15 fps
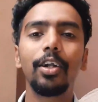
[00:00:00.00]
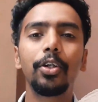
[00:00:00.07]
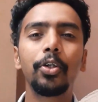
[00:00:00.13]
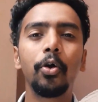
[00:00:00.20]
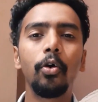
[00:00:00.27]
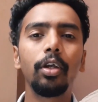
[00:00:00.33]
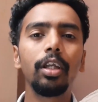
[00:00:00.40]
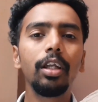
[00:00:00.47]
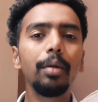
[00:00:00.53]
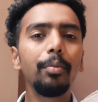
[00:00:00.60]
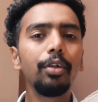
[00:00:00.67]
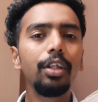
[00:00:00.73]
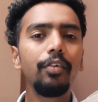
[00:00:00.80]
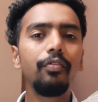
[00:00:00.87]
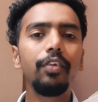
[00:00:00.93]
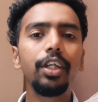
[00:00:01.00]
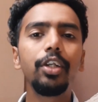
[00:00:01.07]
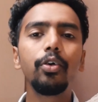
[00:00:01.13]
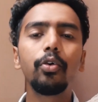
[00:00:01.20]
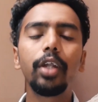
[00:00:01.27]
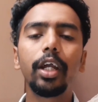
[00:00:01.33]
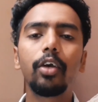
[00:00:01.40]
Talking about the
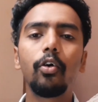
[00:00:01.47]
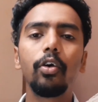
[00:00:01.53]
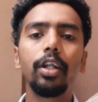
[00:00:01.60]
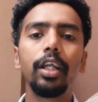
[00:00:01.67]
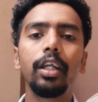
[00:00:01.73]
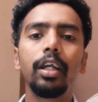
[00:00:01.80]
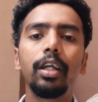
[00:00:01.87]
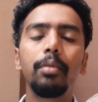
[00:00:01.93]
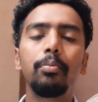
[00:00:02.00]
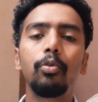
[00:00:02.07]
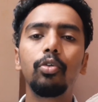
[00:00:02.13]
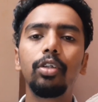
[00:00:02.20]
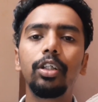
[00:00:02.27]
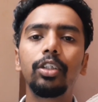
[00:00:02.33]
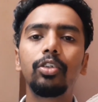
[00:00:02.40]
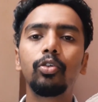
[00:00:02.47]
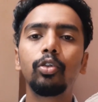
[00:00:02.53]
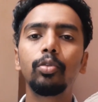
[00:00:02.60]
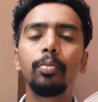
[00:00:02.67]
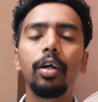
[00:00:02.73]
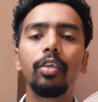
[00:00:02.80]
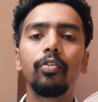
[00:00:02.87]
video recording in both these two
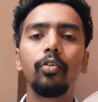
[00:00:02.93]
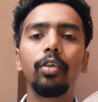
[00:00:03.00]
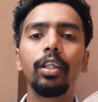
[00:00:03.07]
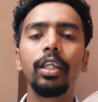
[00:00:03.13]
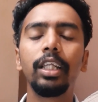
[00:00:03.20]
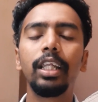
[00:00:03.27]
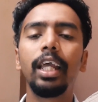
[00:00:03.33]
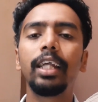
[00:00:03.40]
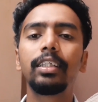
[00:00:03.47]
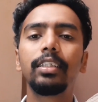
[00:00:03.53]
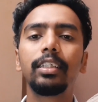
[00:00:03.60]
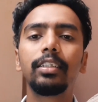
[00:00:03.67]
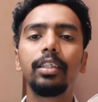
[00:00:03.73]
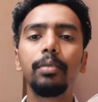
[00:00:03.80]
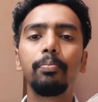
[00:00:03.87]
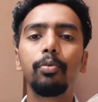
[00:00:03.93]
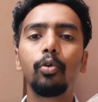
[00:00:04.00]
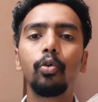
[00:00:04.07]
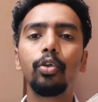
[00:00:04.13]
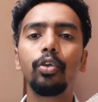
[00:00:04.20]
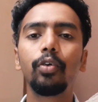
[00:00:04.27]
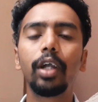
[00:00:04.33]
smartphones, in X60
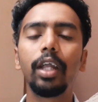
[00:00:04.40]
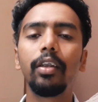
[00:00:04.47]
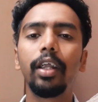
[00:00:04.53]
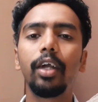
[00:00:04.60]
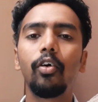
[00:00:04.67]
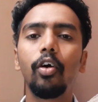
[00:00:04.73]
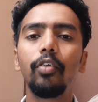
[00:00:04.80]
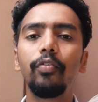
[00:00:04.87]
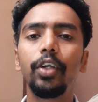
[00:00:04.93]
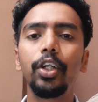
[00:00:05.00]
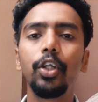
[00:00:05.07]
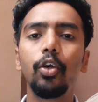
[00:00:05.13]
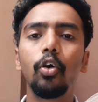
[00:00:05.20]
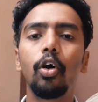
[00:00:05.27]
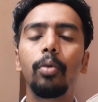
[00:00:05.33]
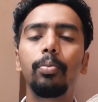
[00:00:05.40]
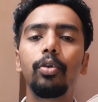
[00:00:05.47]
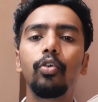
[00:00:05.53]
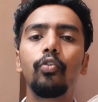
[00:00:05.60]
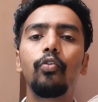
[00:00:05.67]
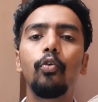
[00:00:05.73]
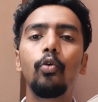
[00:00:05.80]
Pro you can record video up
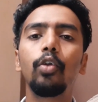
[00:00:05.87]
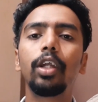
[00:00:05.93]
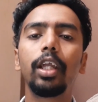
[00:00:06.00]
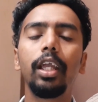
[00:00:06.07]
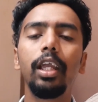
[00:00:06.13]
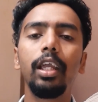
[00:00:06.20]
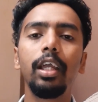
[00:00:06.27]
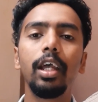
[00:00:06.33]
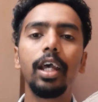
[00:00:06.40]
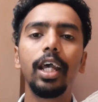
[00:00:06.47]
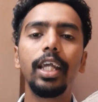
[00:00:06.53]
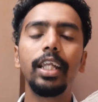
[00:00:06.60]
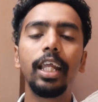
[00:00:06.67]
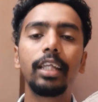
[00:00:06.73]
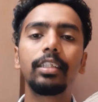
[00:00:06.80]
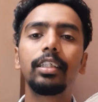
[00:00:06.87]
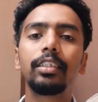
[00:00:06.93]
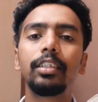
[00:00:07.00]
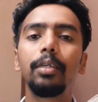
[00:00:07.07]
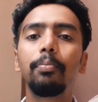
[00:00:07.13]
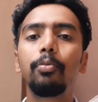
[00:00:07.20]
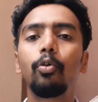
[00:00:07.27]
to 4K, in
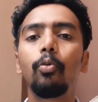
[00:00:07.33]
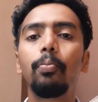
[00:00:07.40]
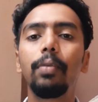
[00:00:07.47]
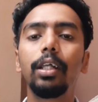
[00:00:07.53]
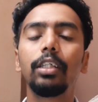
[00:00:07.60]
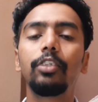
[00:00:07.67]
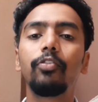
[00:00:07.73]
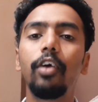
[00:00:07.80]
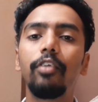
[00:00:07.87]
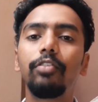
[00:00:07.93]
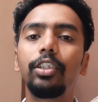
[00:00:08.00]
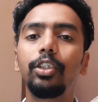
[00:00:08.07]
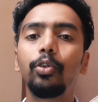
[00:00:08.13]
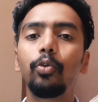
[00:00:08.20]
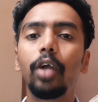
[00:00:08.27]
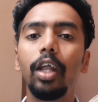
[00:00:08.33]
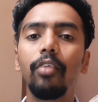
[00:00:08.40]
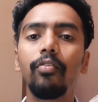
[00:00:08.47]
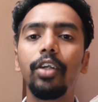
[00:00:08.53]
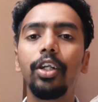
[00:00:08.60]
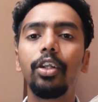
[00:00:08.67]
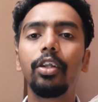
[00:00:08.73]
X60 Pro Plus 5G you can
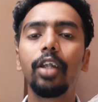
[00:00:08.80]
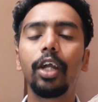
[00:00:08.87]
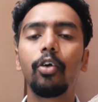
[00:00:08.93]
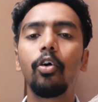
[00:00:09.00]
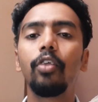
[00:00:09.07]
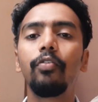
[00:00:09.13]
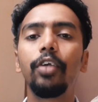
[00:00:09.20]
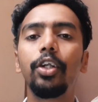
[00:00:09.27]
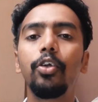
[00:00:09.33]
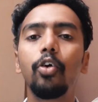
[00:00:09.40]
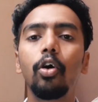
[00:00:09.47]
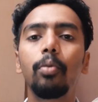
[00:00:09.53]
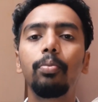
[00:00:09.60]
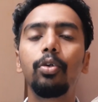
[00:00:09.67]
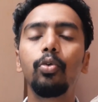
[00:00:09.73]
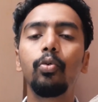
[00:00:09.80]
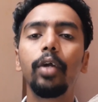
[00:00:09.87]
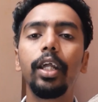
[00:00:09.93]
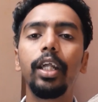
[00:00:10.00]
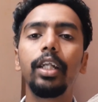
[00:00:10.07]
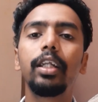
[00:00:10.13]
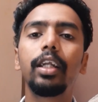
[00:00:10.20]
record video up to
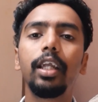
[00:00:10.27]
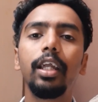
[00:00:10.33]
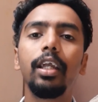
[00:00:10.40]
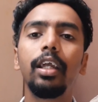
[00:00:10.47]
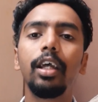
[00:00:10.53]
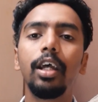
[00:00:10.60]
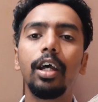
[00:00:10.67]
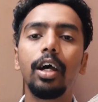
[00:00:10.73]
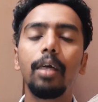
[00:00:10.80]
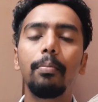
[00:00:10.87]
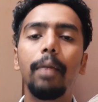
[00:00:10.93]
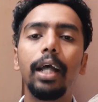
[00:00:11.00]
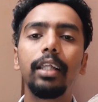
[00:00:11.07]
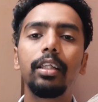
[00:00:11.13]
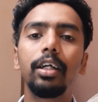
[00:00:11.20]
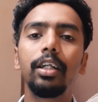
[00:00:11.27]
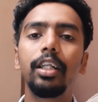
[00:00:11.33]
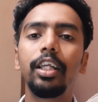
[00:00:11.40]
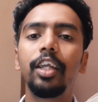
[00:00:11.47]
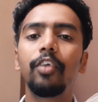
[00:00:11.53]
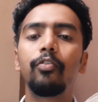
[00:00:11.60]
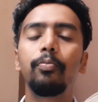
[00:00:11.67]
8K by
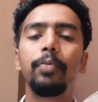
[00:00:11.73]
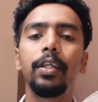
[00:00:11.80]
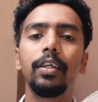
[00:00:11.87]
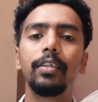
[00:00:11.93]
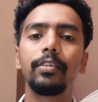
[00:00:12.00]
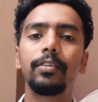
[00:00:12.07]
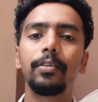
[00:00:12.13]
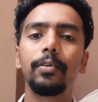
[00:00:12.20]
30 FPS.